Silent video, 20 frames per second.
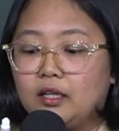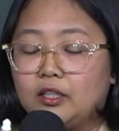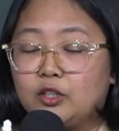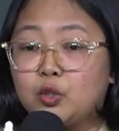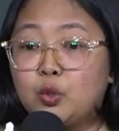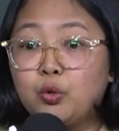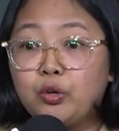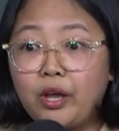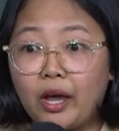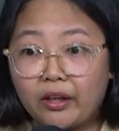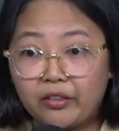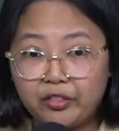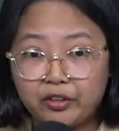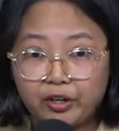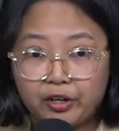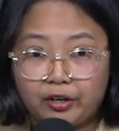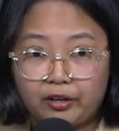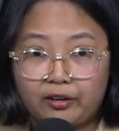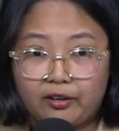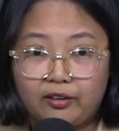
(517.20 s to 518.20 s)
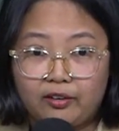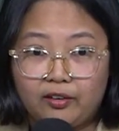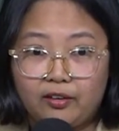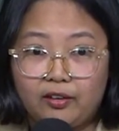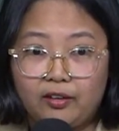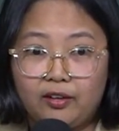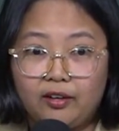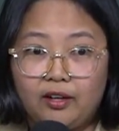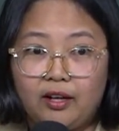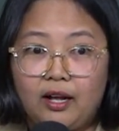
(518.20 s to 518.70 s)
together,
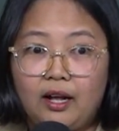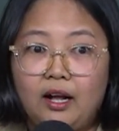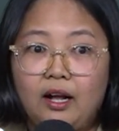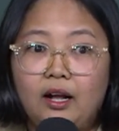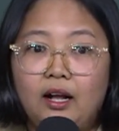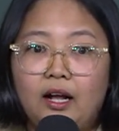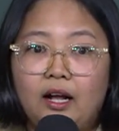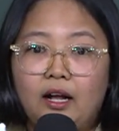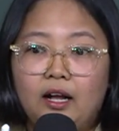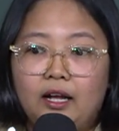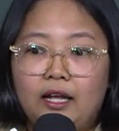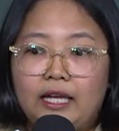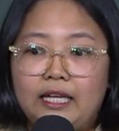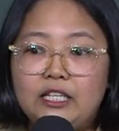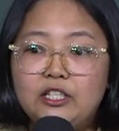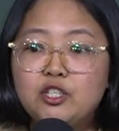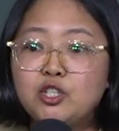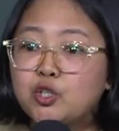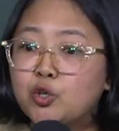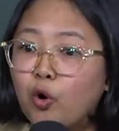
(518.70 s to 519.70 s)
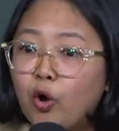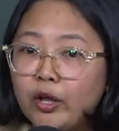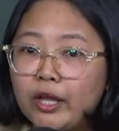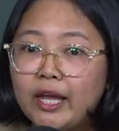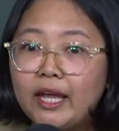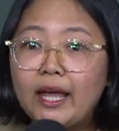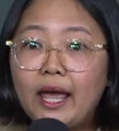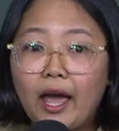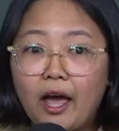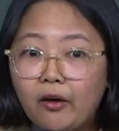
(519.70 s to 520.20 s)

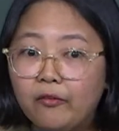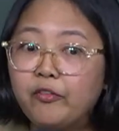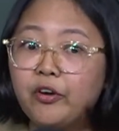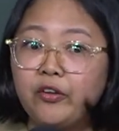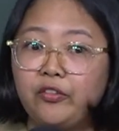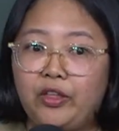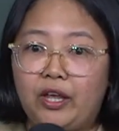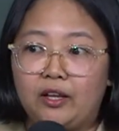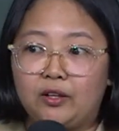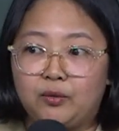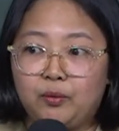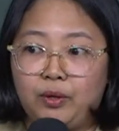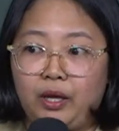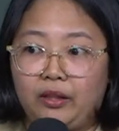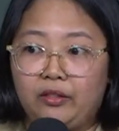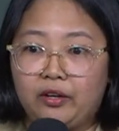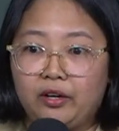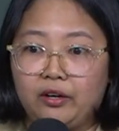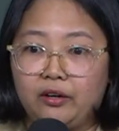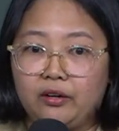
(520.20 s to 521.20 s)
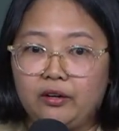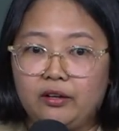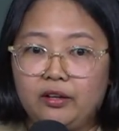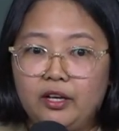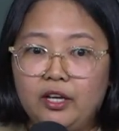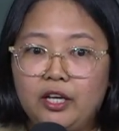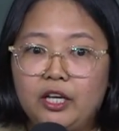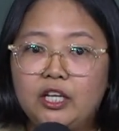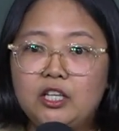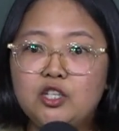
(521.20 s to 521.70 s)
enjoying everything together,
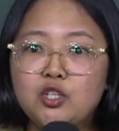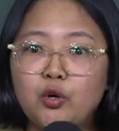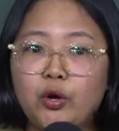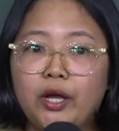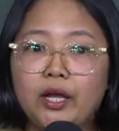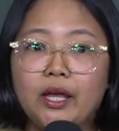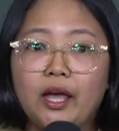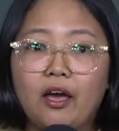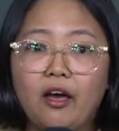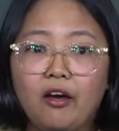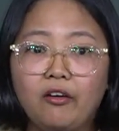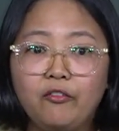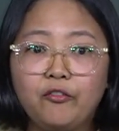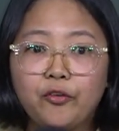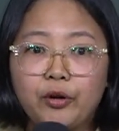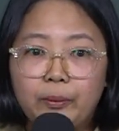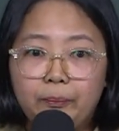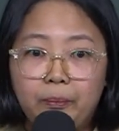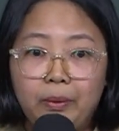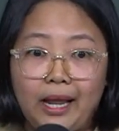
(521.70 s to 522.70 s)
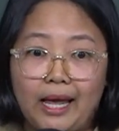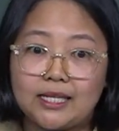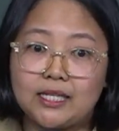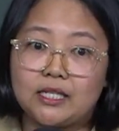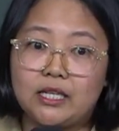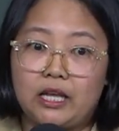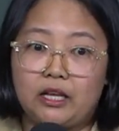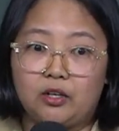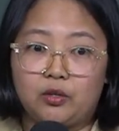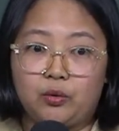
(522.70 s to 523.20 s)
enjoying every
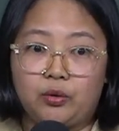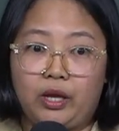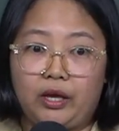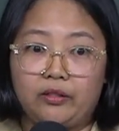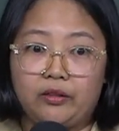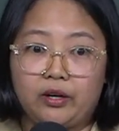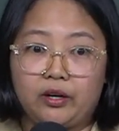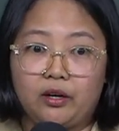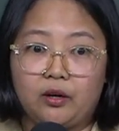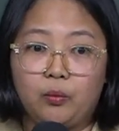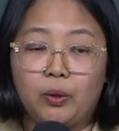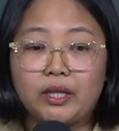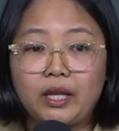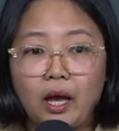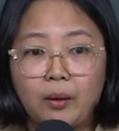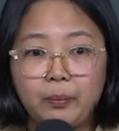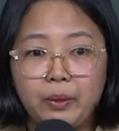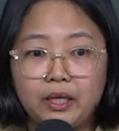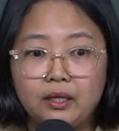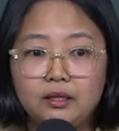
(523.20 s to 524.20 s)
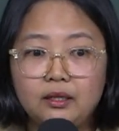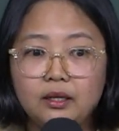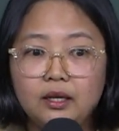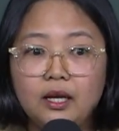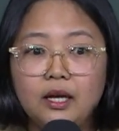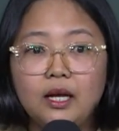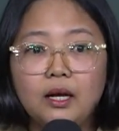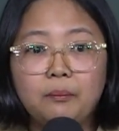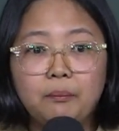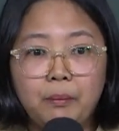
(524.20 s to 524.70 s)
blessing together. What happened?
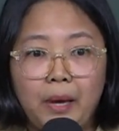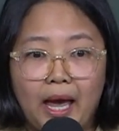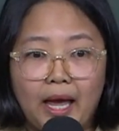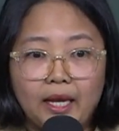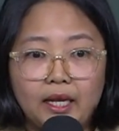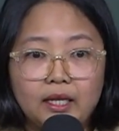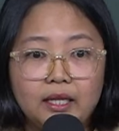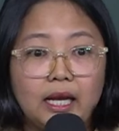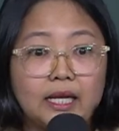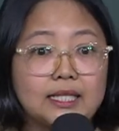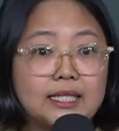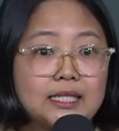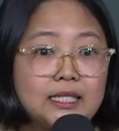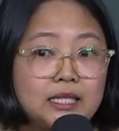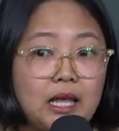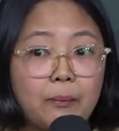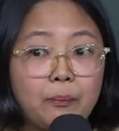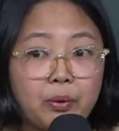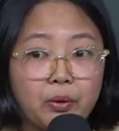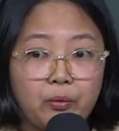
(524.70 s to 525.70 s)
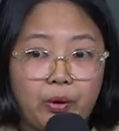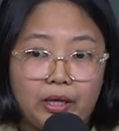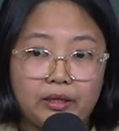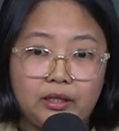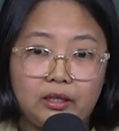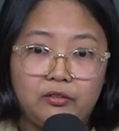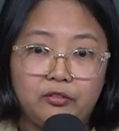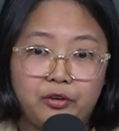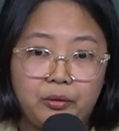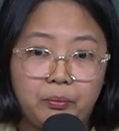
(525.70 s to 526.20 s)
Man got
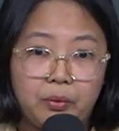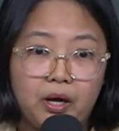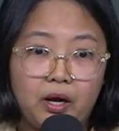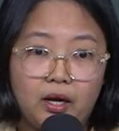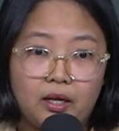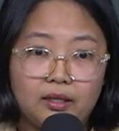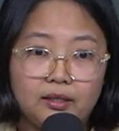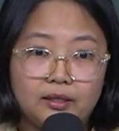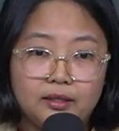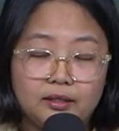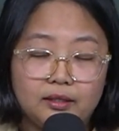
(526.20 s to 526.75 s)
separated from God.